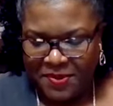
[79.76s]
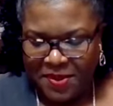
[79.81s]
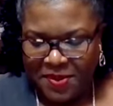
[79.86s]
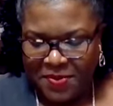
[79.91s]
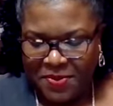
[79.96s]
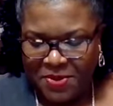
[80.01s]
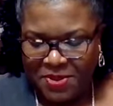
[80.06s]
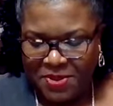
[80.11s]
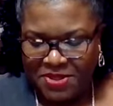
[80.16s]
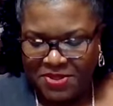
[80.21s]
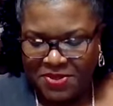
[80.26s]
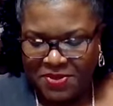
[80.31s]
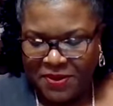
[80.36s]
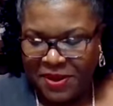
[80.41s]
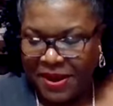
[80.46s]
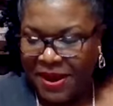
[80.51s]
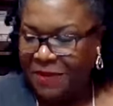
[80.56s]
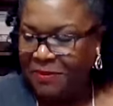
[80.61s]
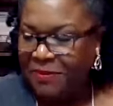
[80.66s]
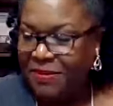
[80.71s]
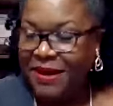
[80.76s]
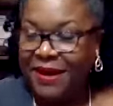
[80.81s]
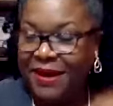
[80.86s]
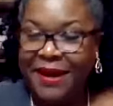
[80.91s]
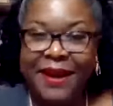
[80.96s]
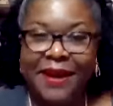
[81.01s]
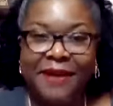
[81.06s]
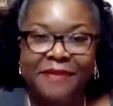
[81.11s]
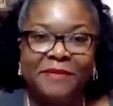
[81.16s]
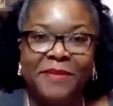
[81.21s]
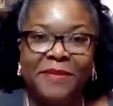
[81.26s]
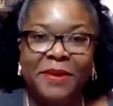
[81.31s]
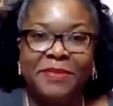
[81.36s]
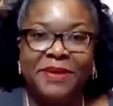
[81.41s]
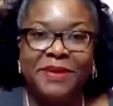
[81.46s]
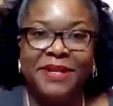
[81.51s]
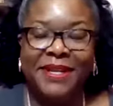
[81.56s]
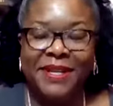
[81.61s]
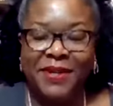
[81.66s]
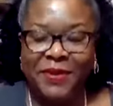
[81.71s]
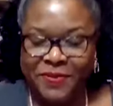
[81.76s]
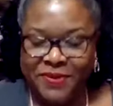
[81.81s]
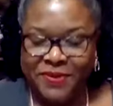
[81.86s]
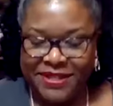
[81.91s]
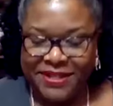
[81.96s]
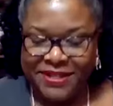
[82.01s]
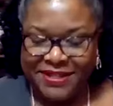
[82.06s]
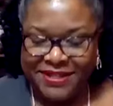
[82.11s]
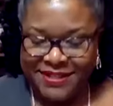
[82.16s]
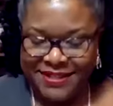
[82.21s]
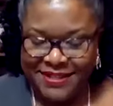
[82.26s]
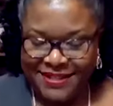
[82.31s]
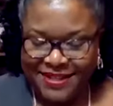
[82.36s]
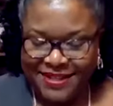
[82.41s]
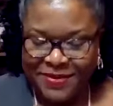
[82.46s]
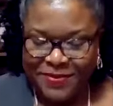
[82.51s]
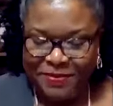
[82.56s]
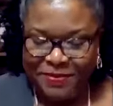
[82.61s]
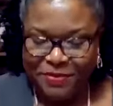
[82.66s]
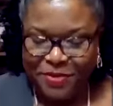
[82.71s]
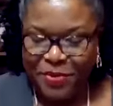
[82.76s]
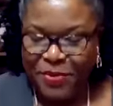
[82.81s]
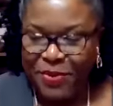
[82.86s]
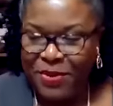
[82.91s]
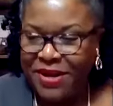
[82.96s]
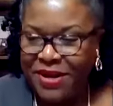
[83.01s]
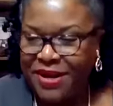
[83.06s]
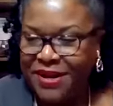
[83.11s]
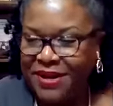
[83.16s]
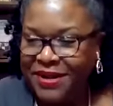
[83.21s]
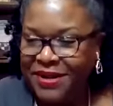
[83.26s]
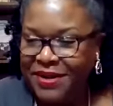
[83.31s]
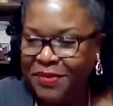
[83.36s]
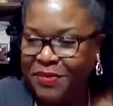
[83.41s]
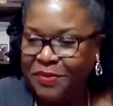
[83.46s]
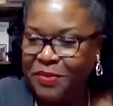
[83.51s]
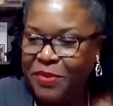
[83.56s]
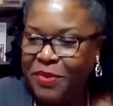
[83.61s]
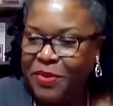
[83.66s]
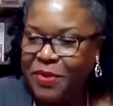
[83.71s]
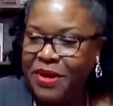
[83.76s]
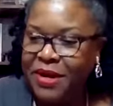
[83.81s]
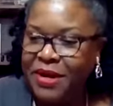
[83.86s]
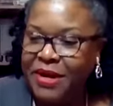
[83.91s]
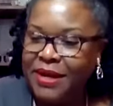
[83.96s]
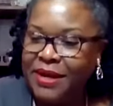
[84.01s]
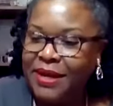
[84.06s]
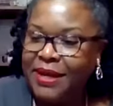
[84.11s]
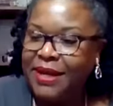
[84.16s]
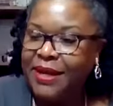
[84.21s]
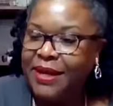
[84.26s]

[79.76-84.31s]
And we're so happy to have Mama D with us. Good morning, good morning.